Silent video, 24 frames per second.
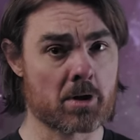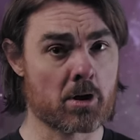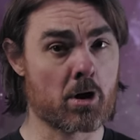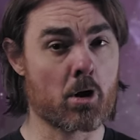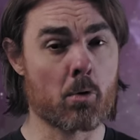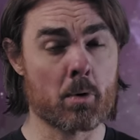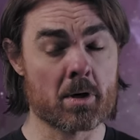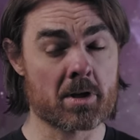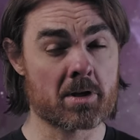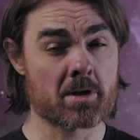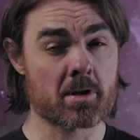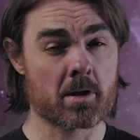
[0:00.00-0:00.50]

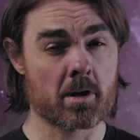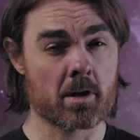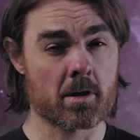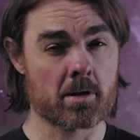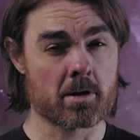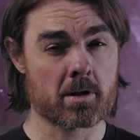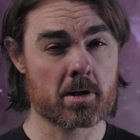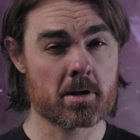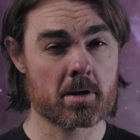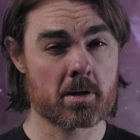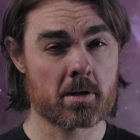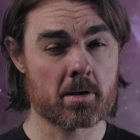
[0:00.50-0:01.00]

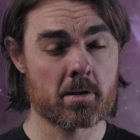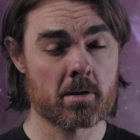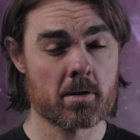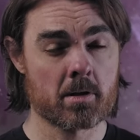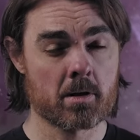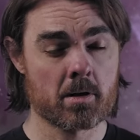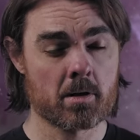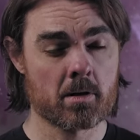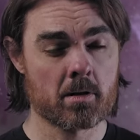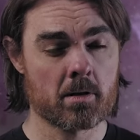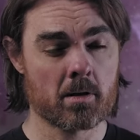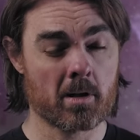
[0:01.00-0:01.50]
coincidence.
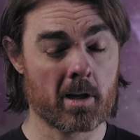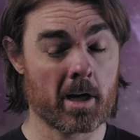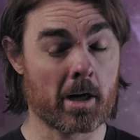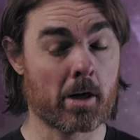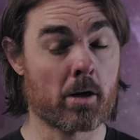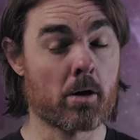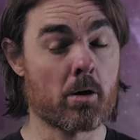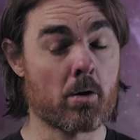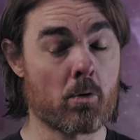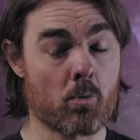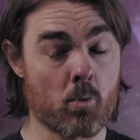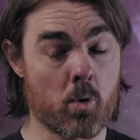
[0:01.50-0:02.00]
Like,
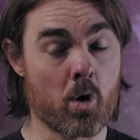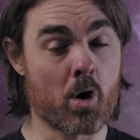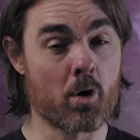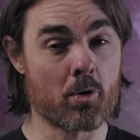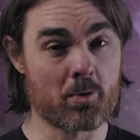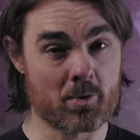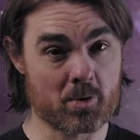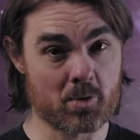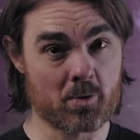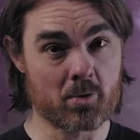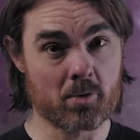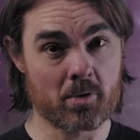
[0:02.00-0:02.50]
whoa
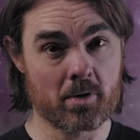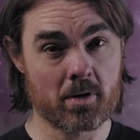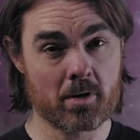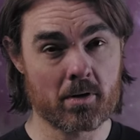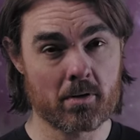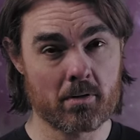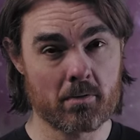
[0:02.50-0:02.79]
dude.